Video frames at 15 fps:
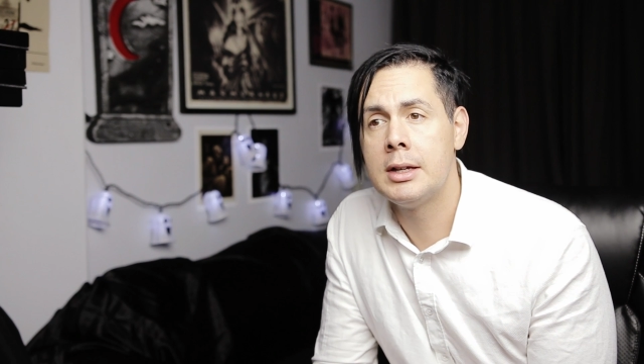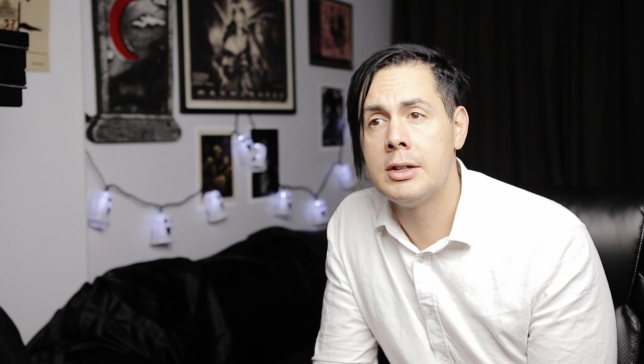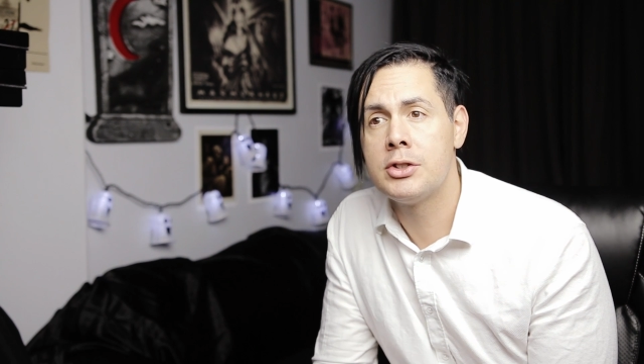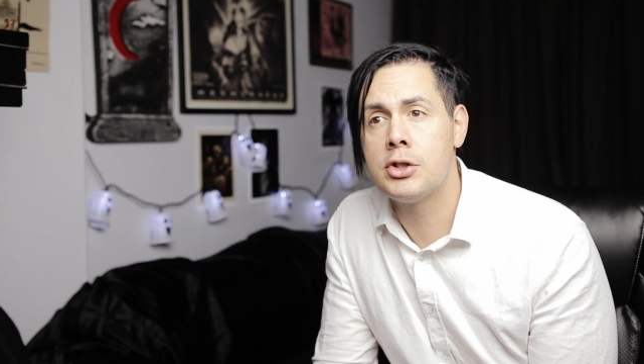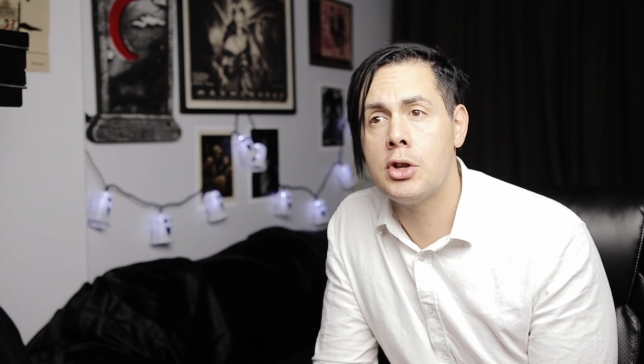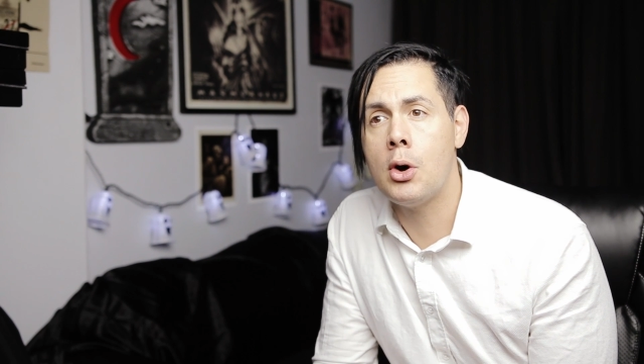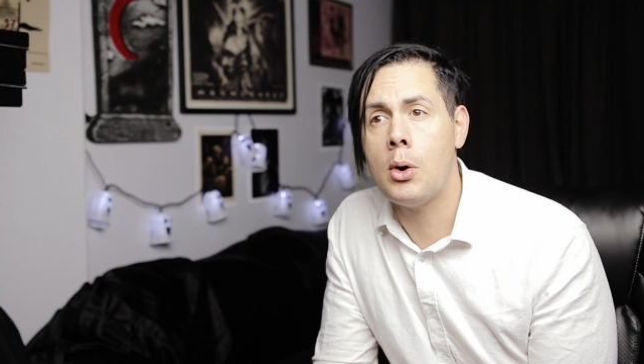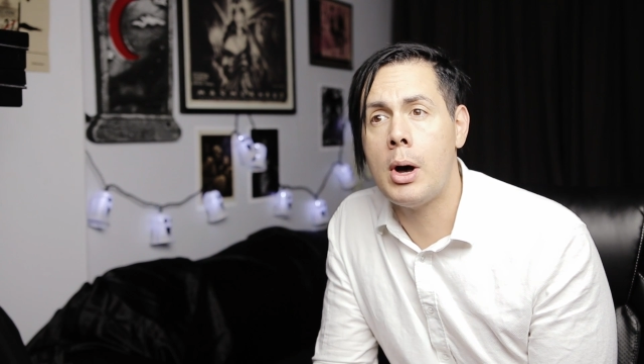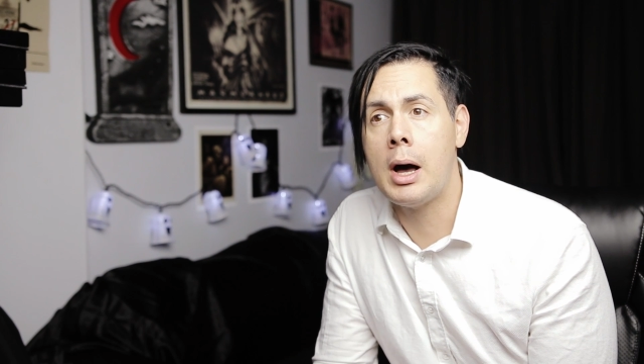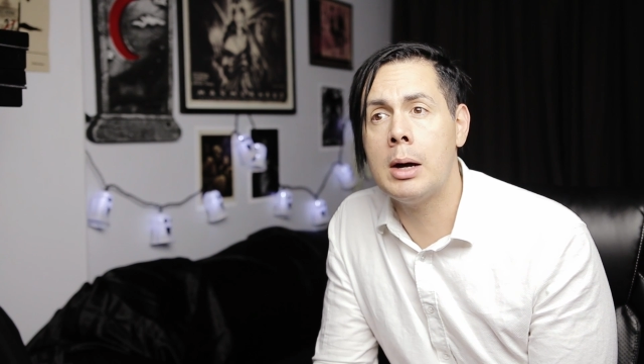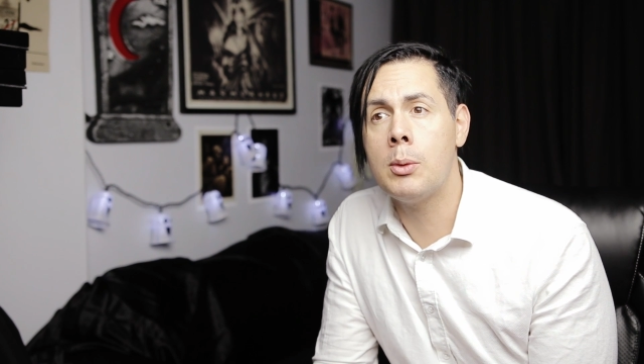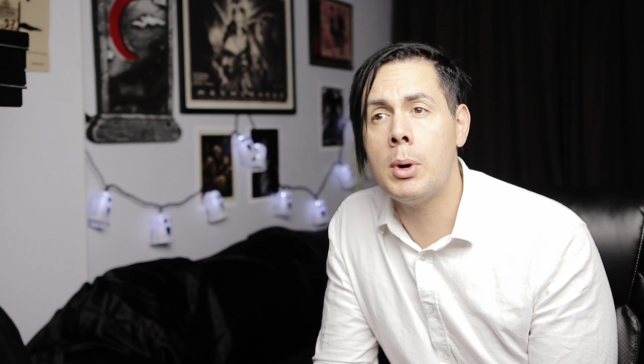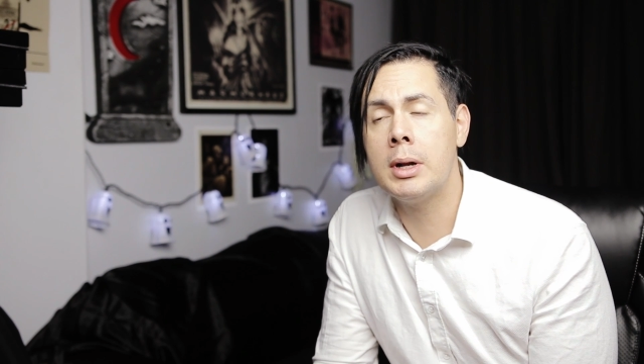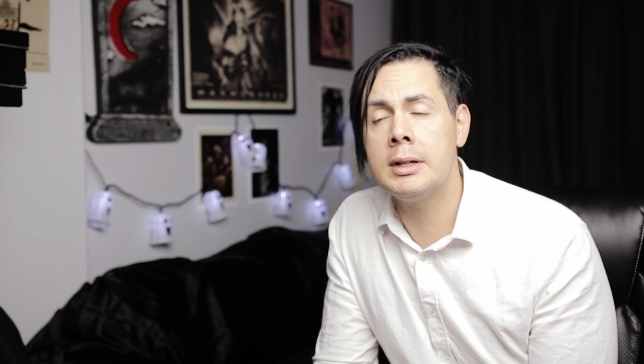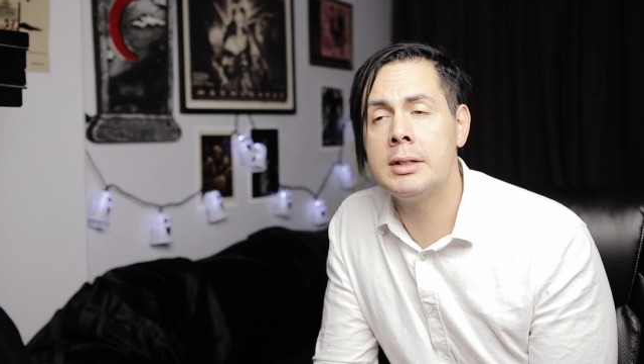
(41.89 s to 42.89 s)
So I
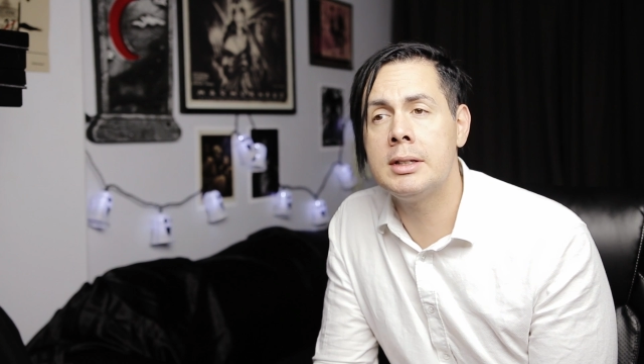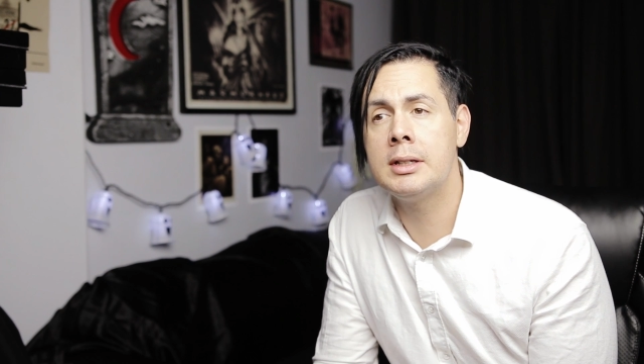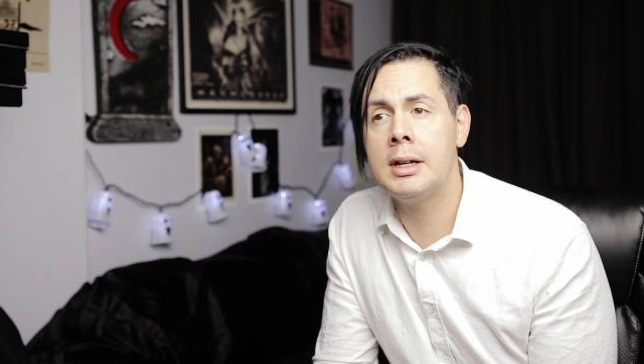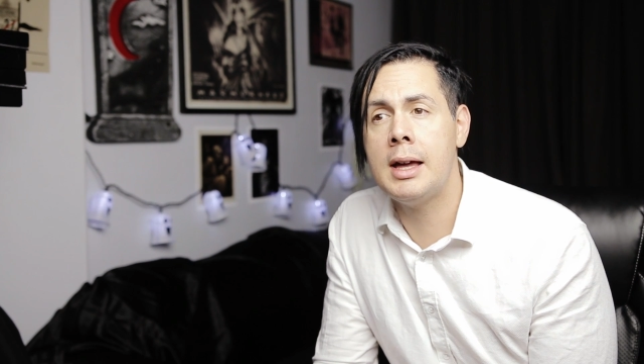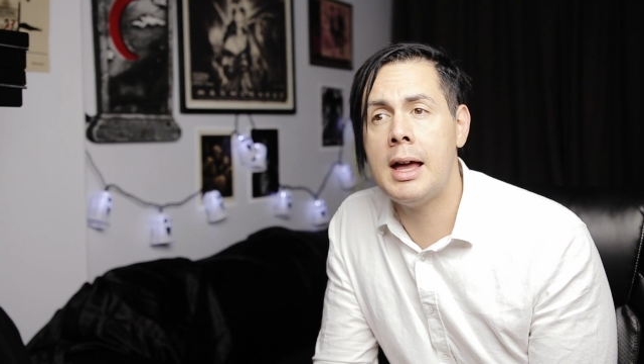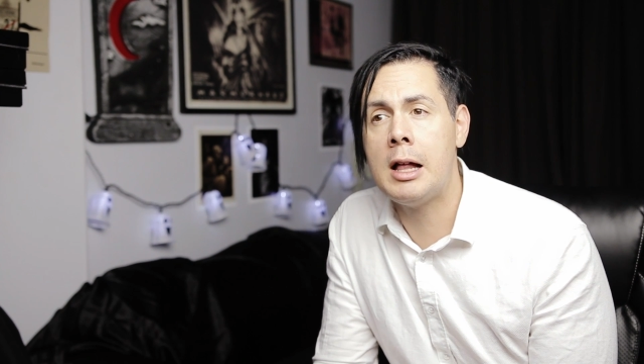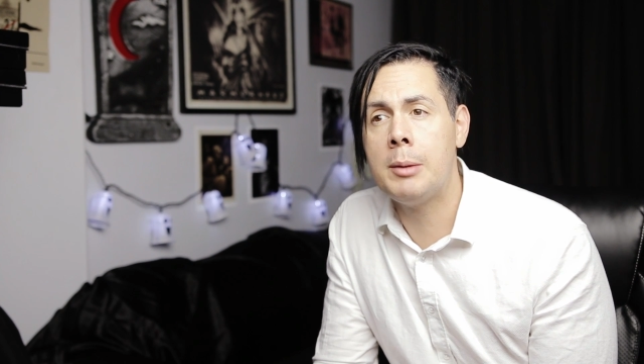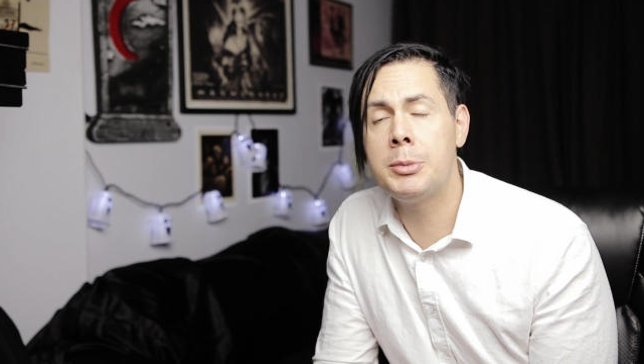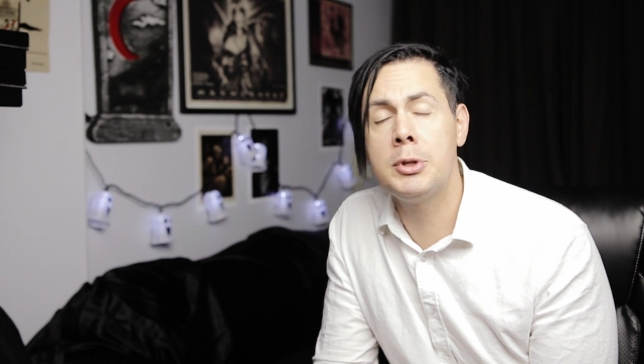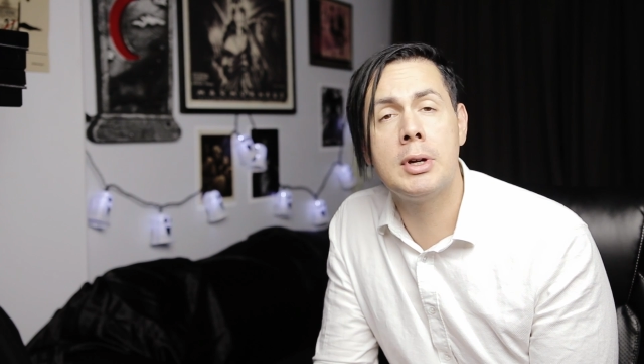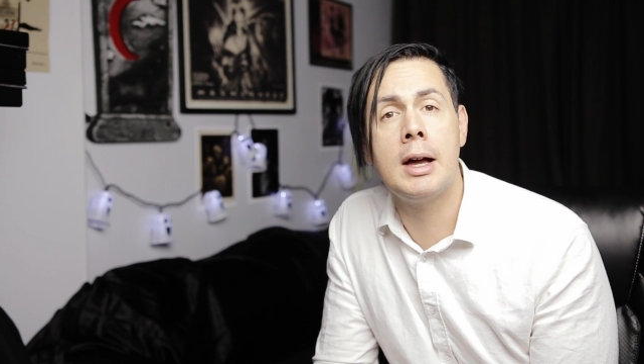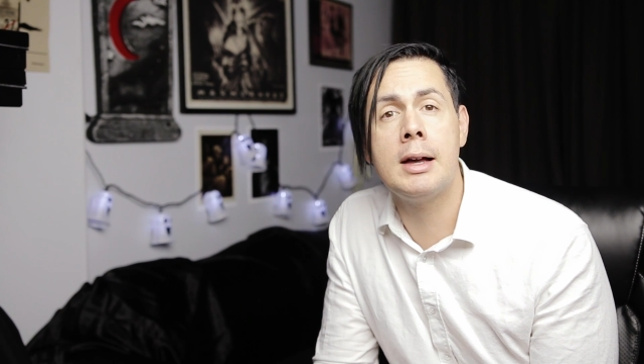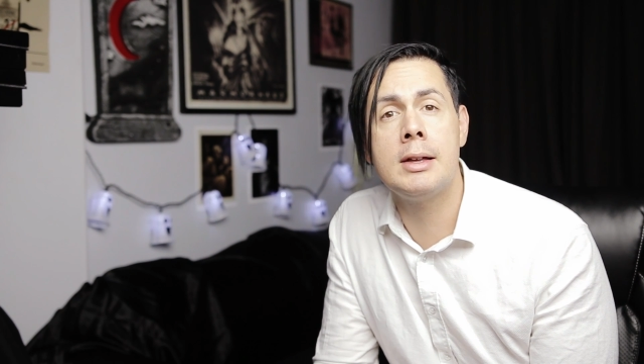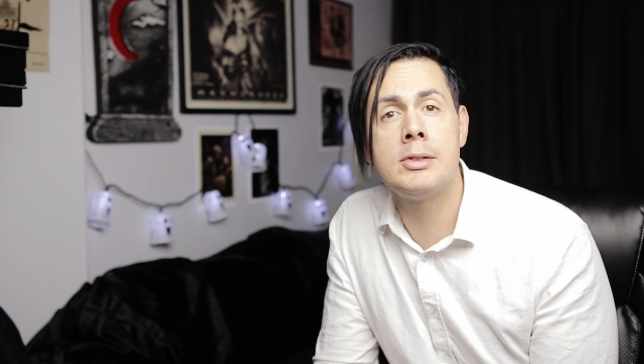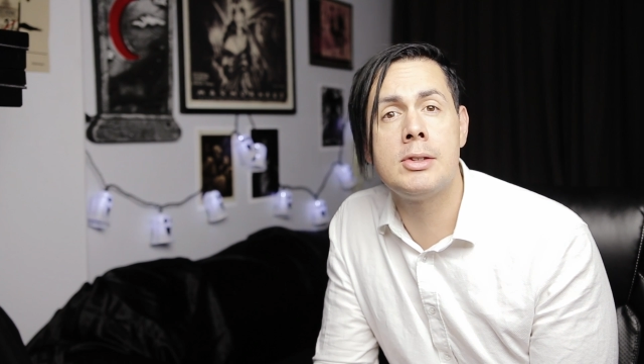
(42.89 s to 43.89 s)
wanted to help you
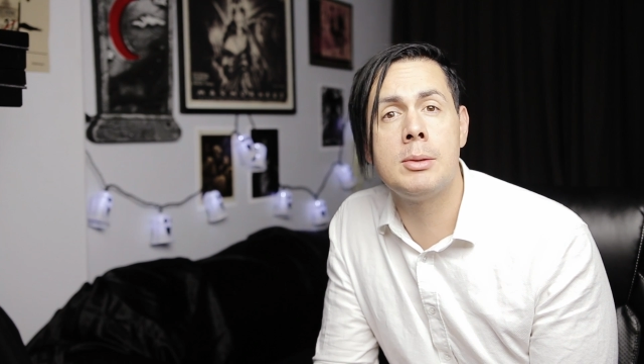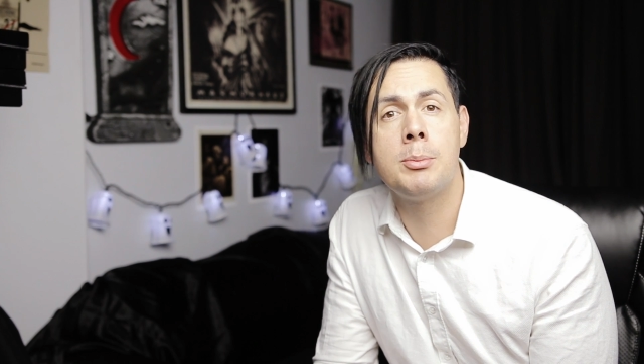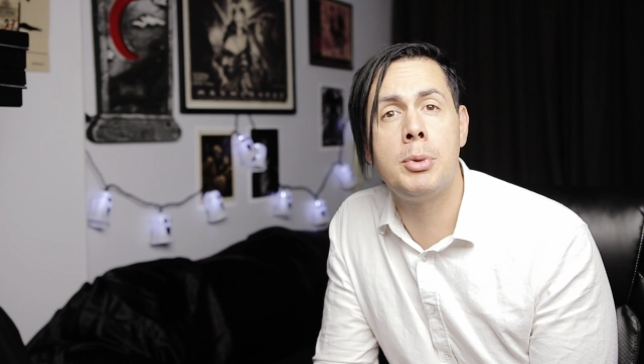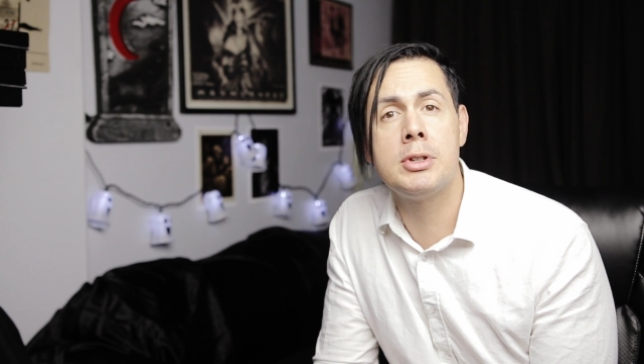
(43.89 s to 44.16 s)
guys and